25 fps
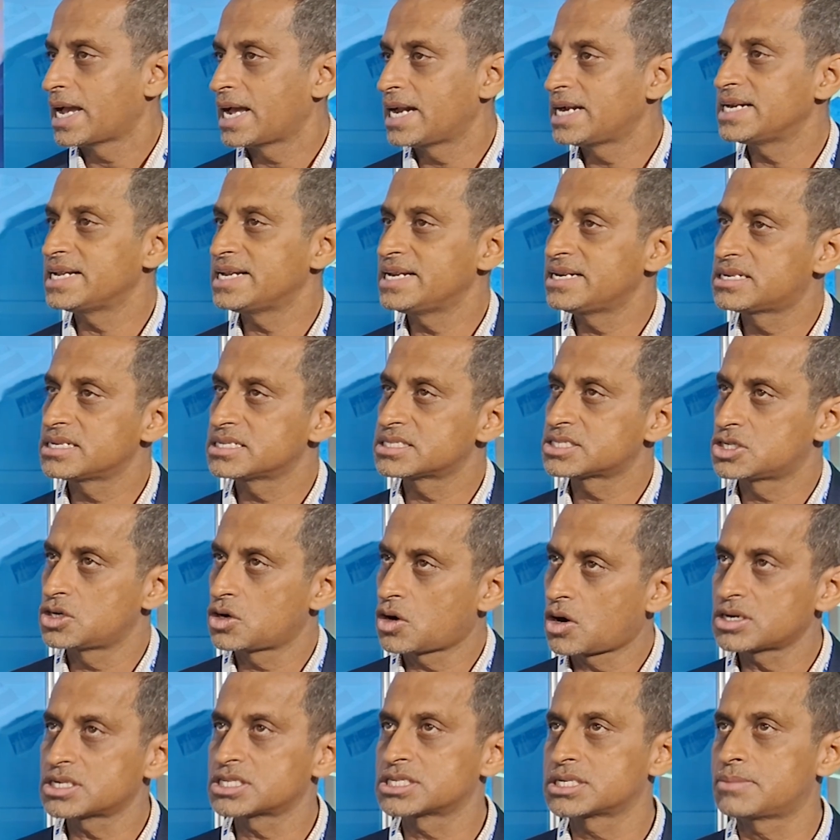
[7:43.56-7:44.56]
And it is
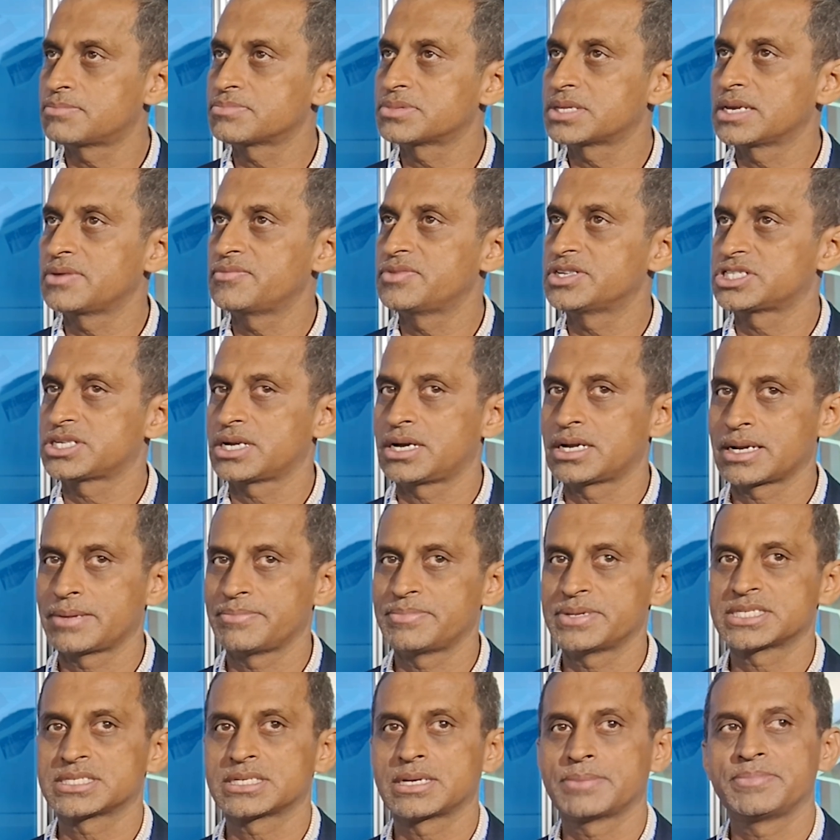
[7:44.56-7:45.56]
not something which our
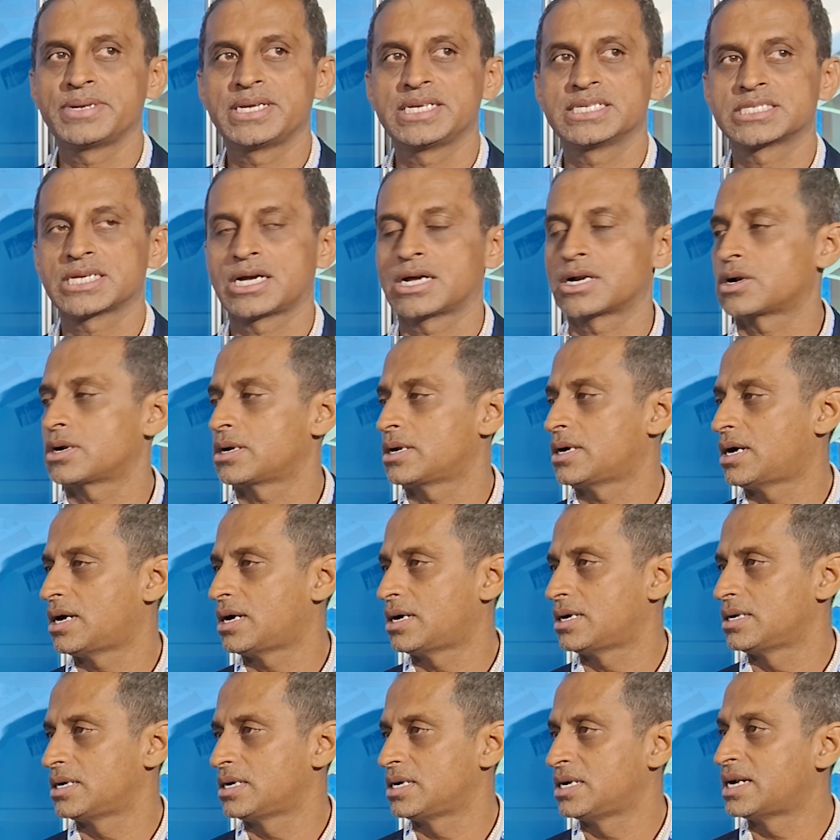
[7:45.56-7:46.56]
MSMEs are
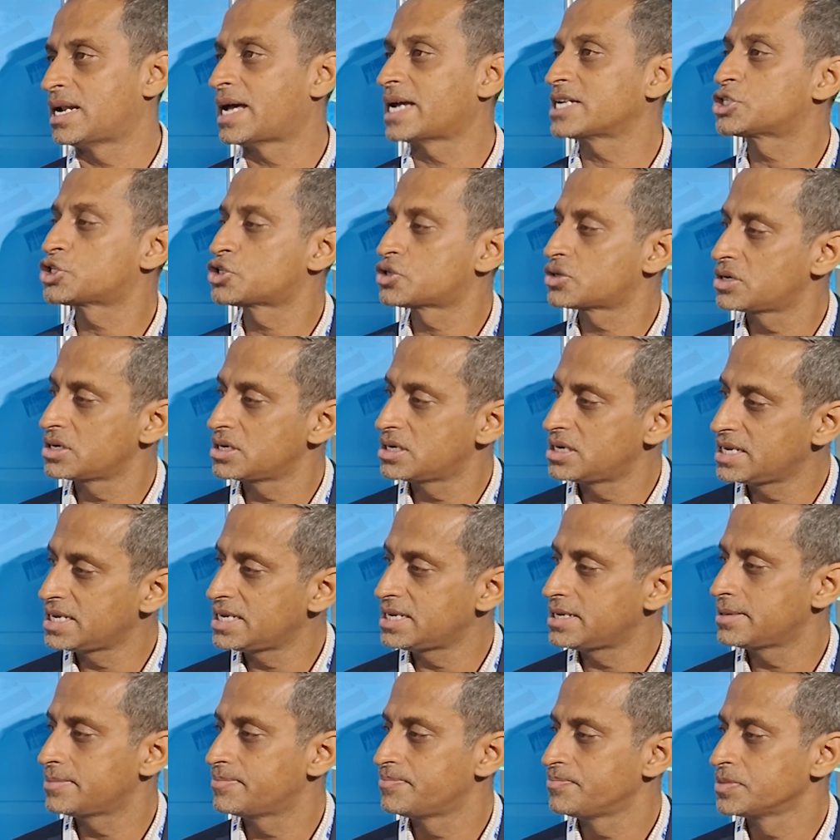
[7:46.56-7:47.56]

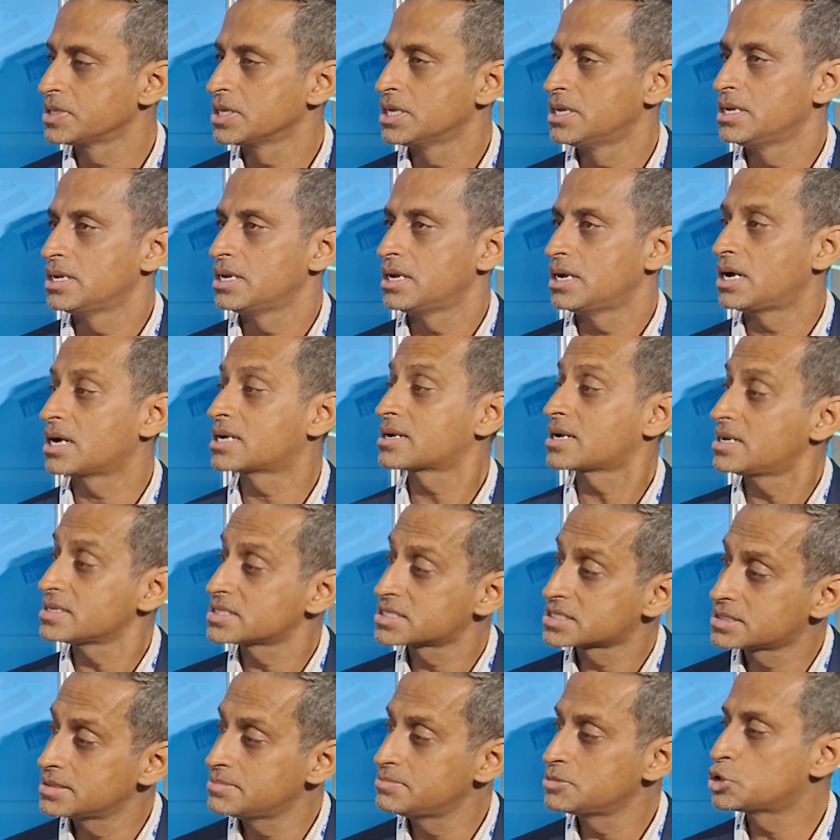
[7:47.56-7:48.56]
naturally
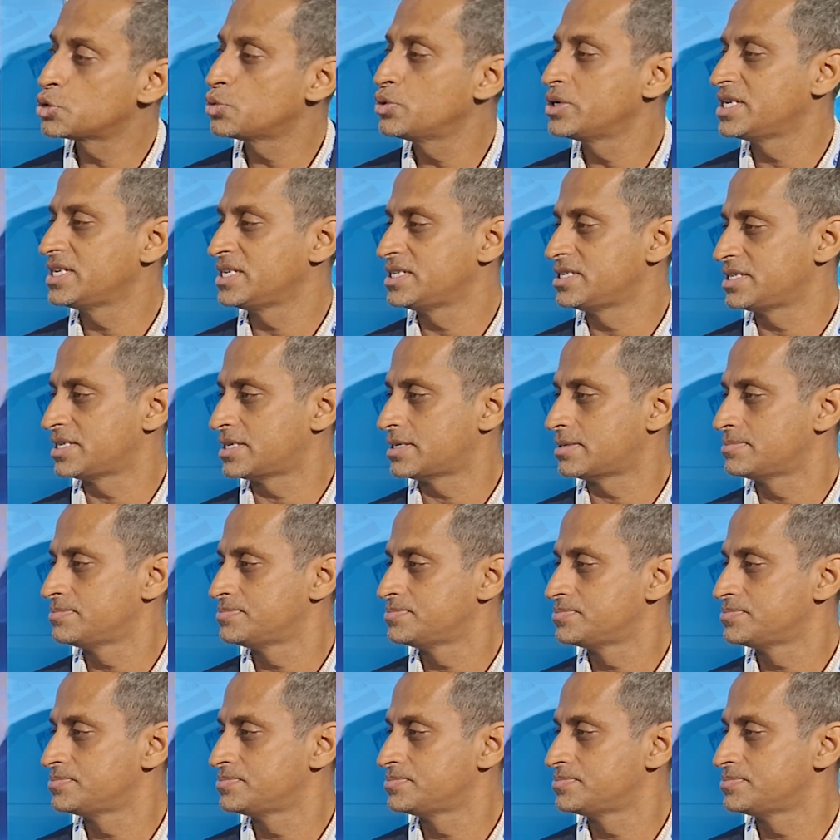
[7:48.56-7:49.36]
accustomed to in India.